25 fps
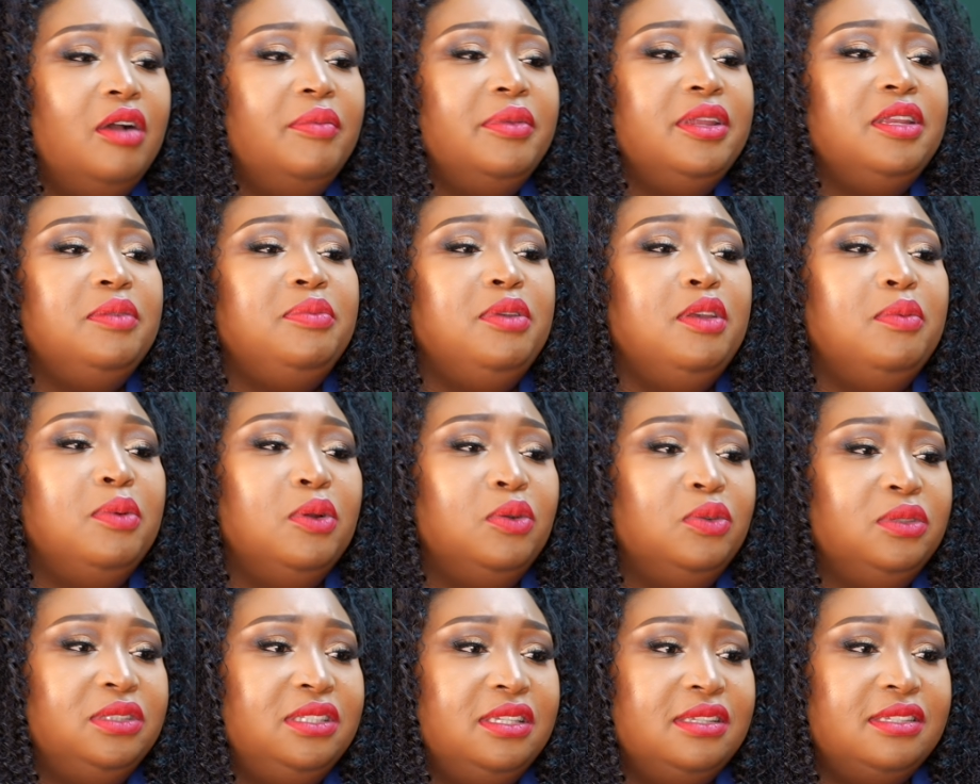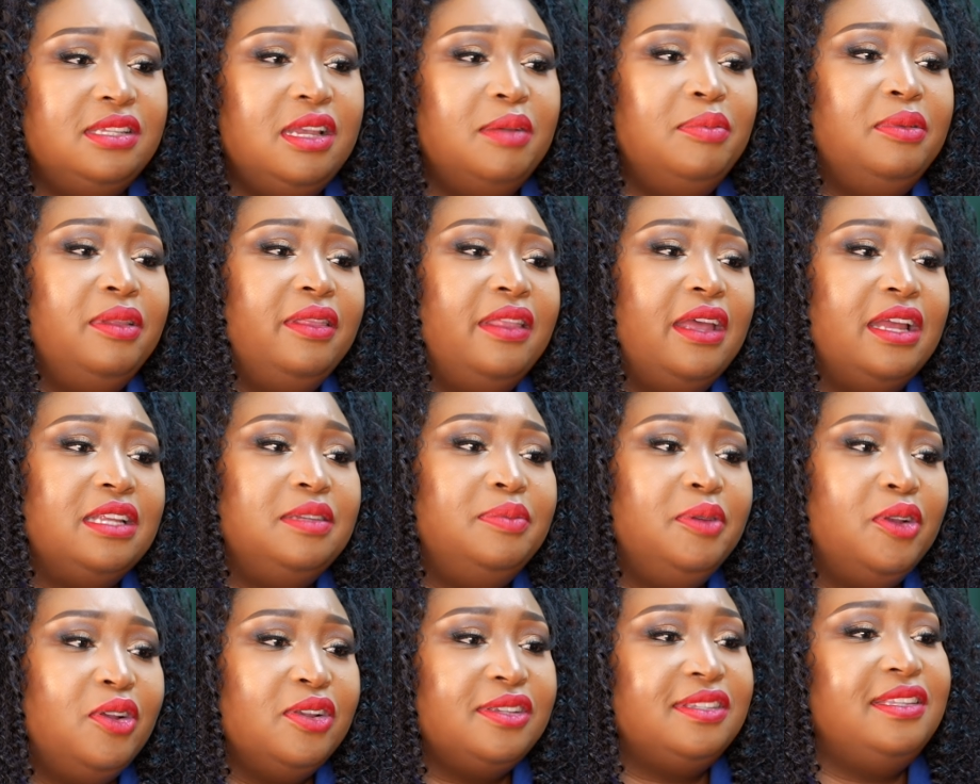many people would disable that,
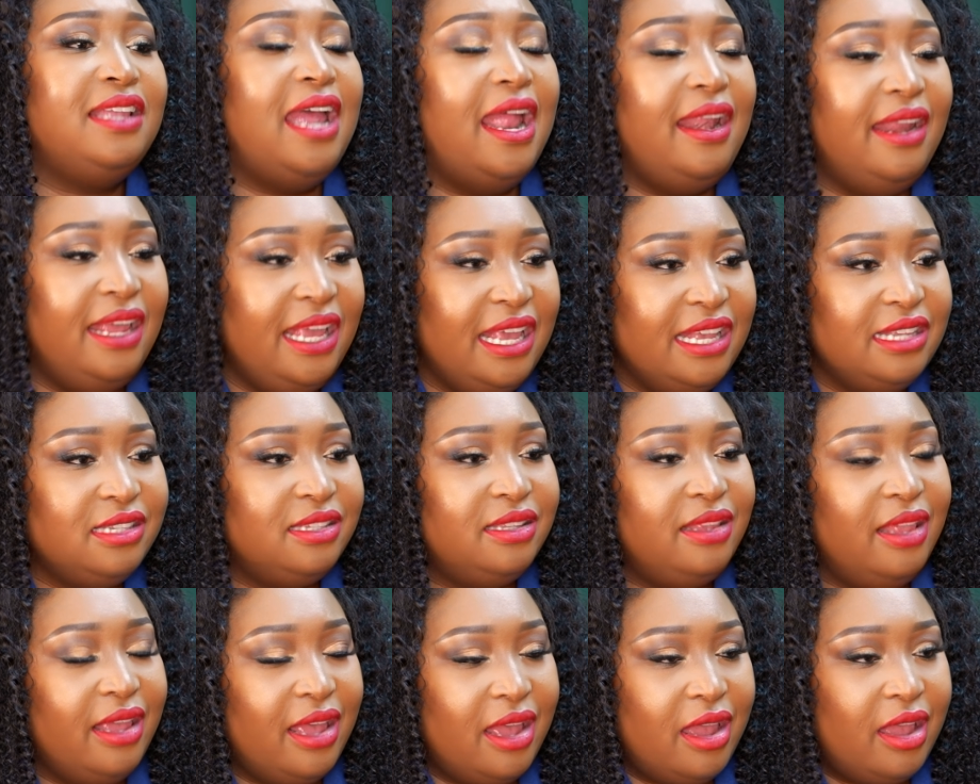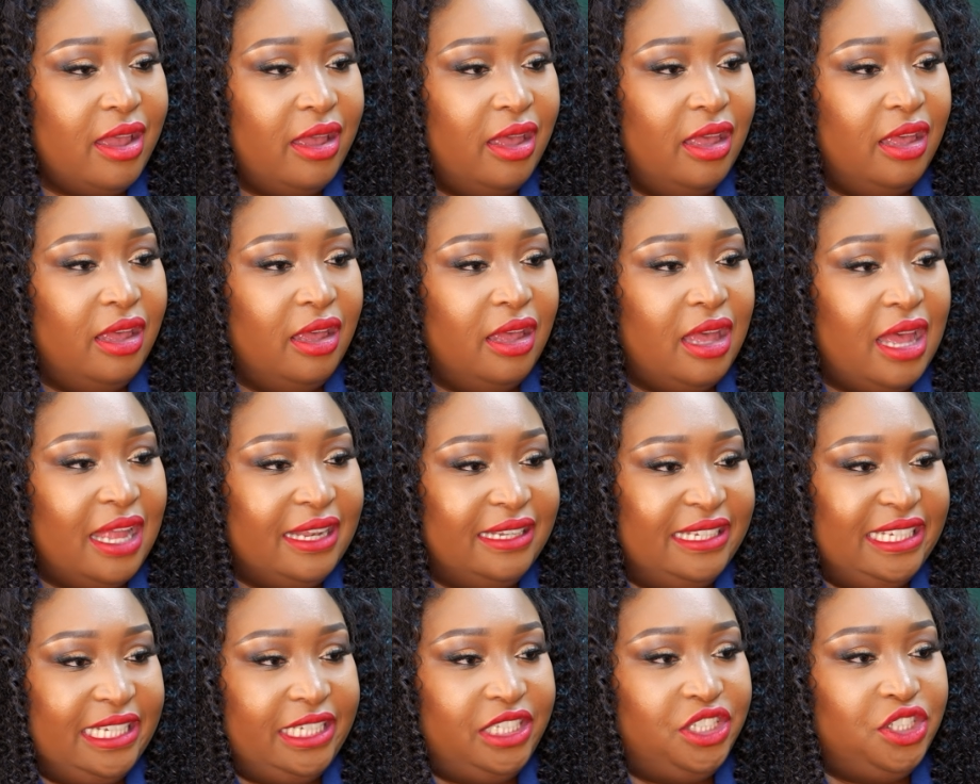because that is the
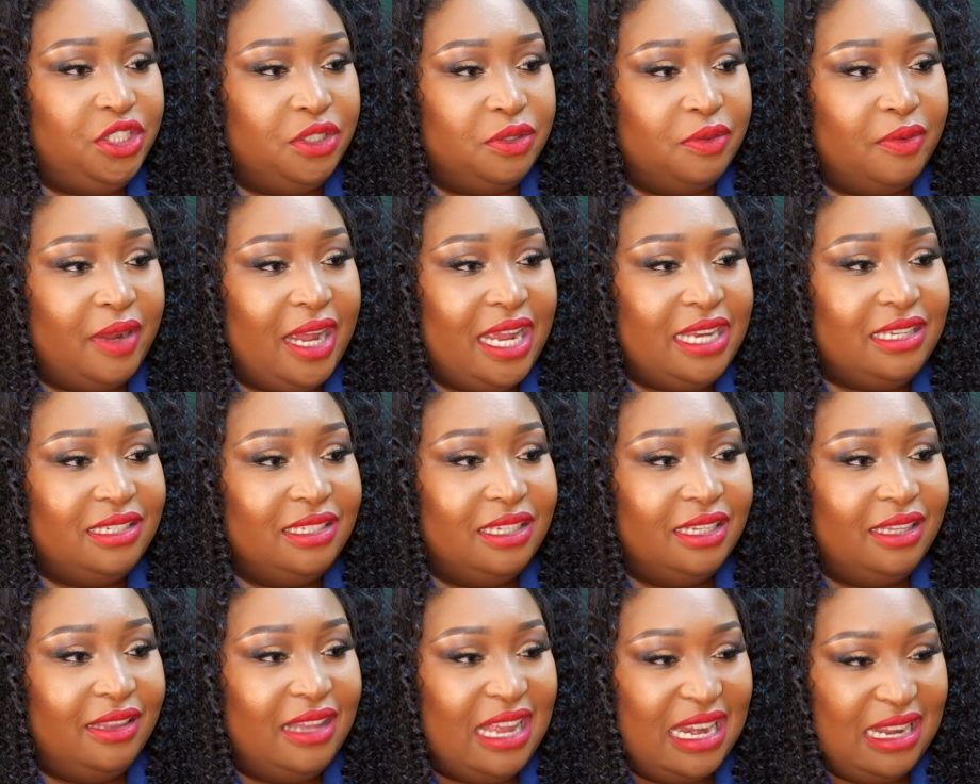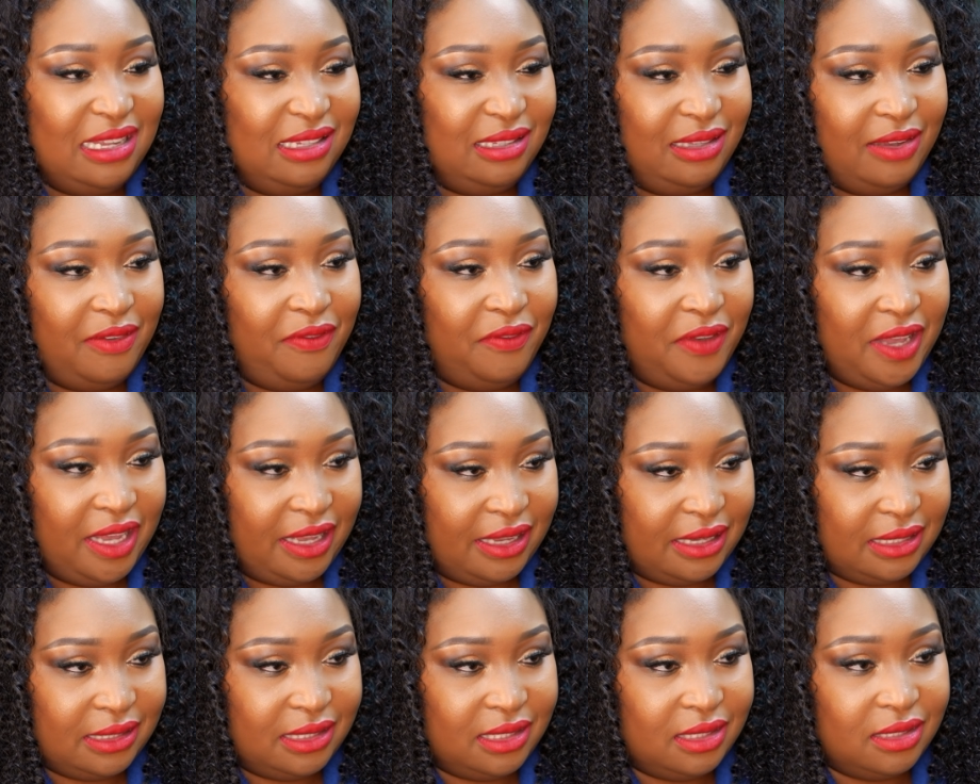addiction, right? That is the
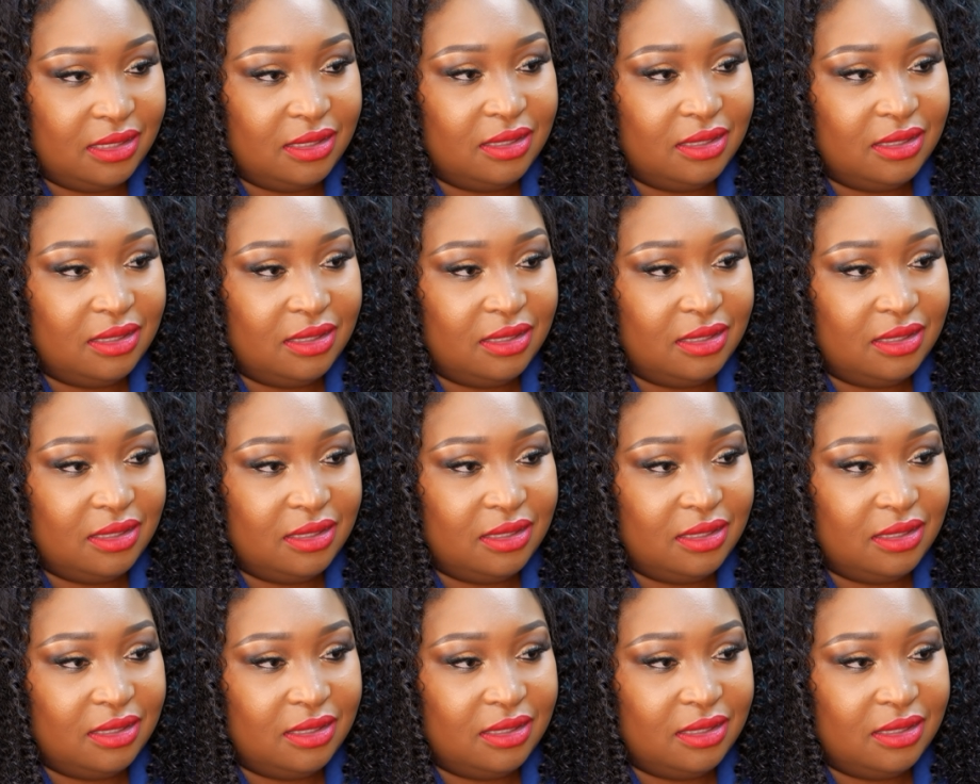fix.